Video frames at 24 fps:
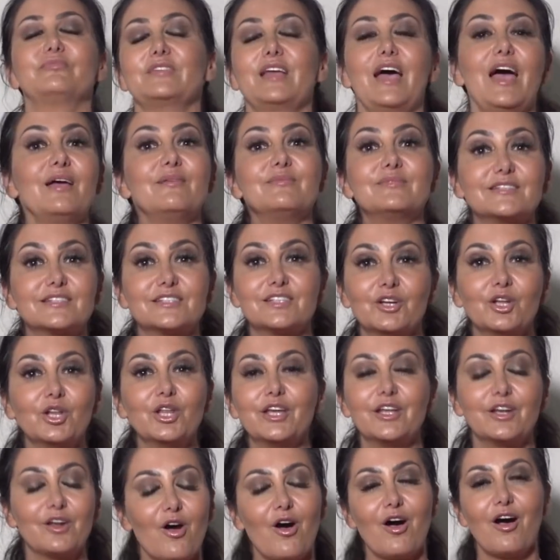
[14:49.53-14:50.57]
I'm still
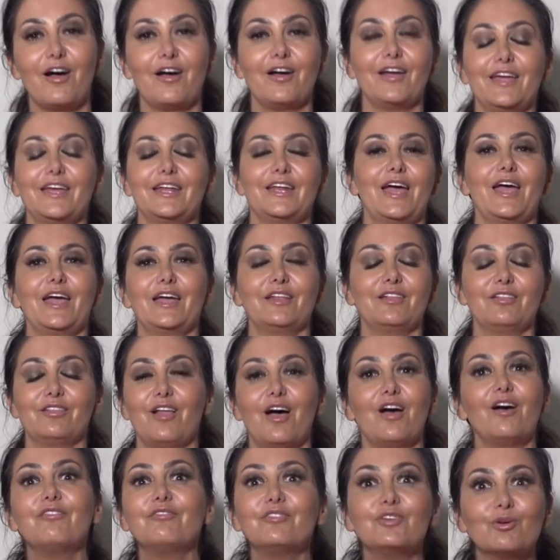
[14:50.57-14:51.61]
in awe, and I
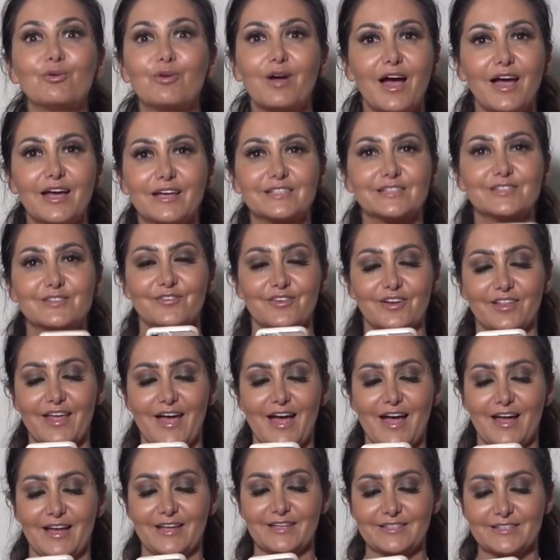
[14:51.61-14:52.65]
love you guys for
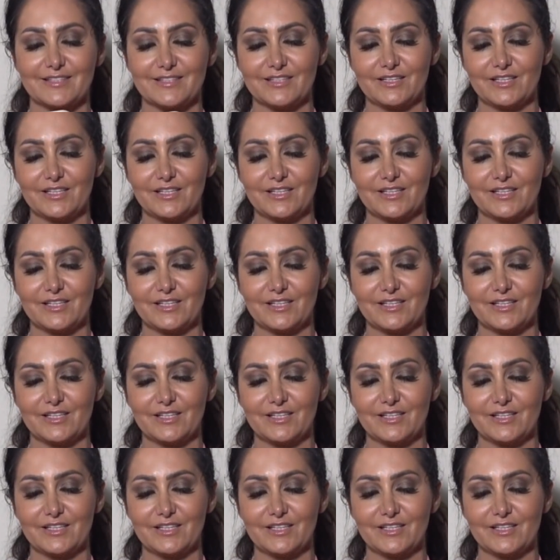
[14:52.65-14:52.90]
that.